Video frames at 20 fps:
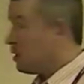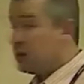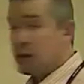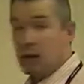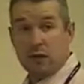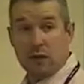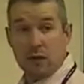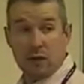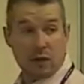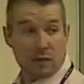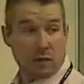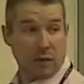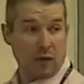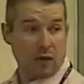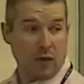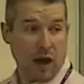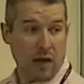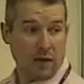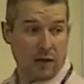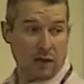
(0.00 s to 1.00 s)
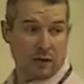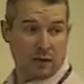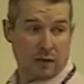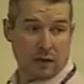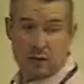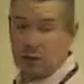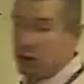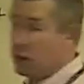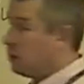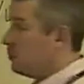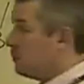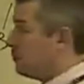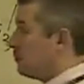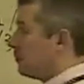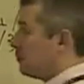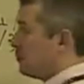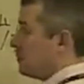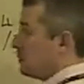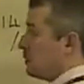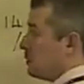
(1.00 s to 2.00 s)
Now if you look at my graph here,
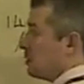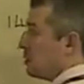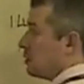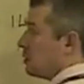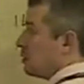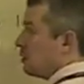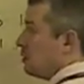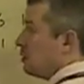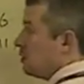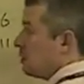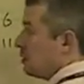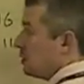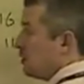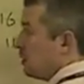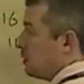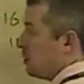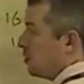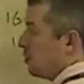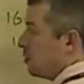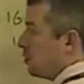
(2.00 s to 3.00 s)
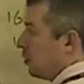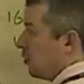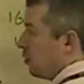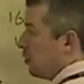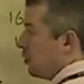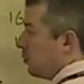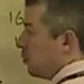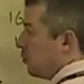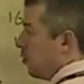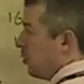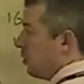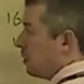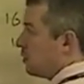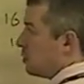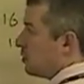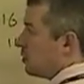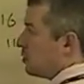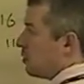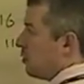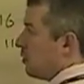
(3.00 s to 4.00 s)
you see all the
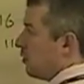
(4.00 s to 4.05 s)
points